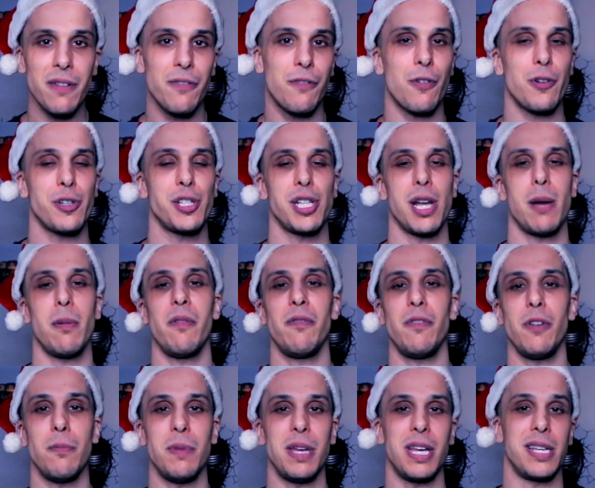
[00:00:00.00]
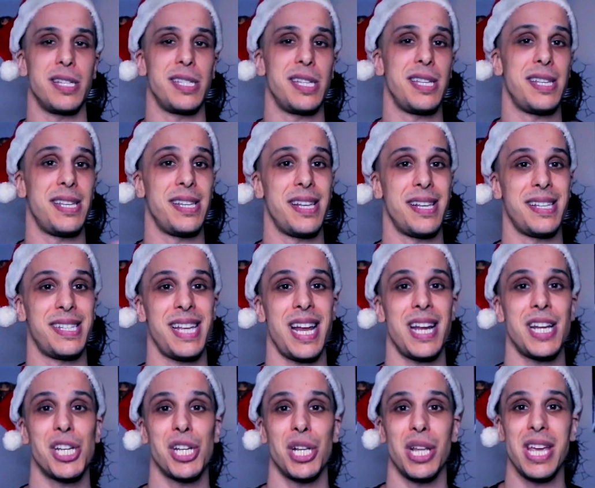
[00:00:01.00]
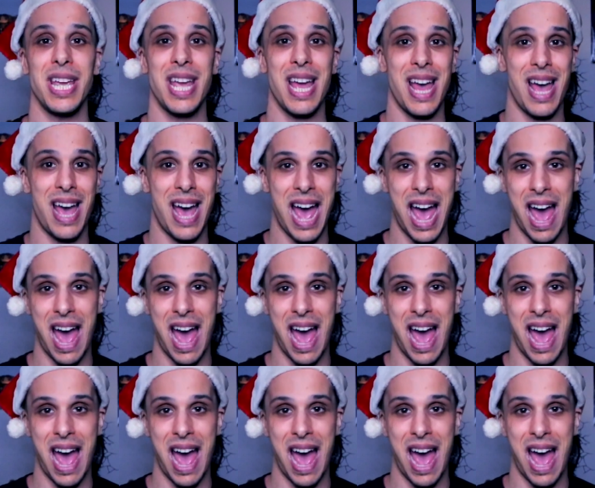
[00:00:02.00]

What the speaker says: for some of you because this is essentially a